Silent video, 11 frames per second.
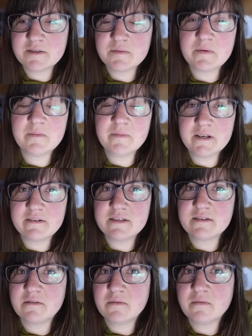it's a big
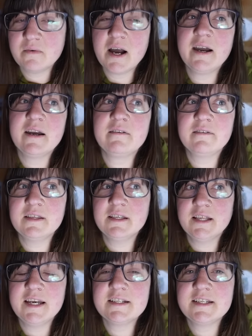reason why I really
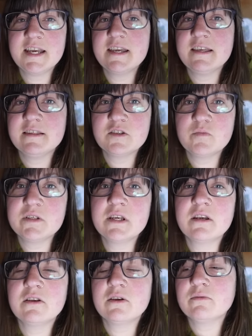like taking this
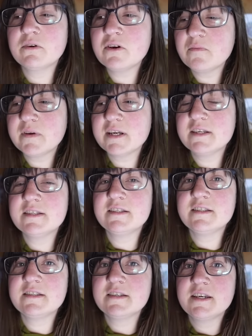particular route because
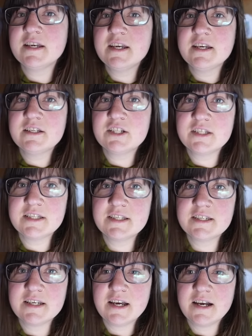it's
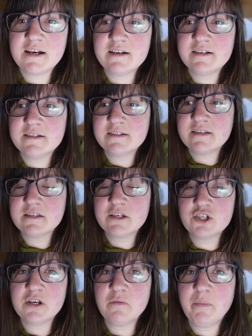just uh,
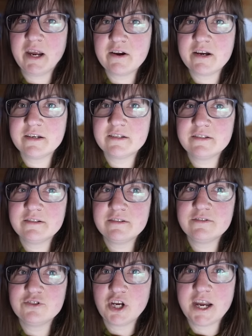such an apparent
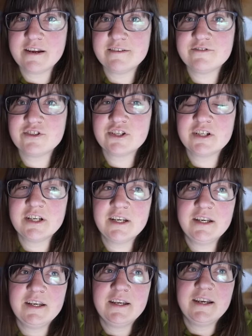change.
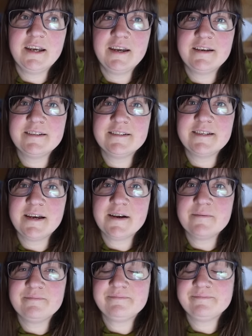And
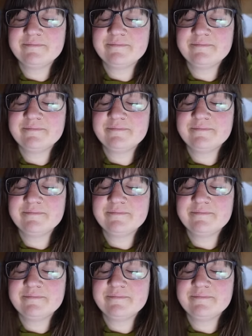um,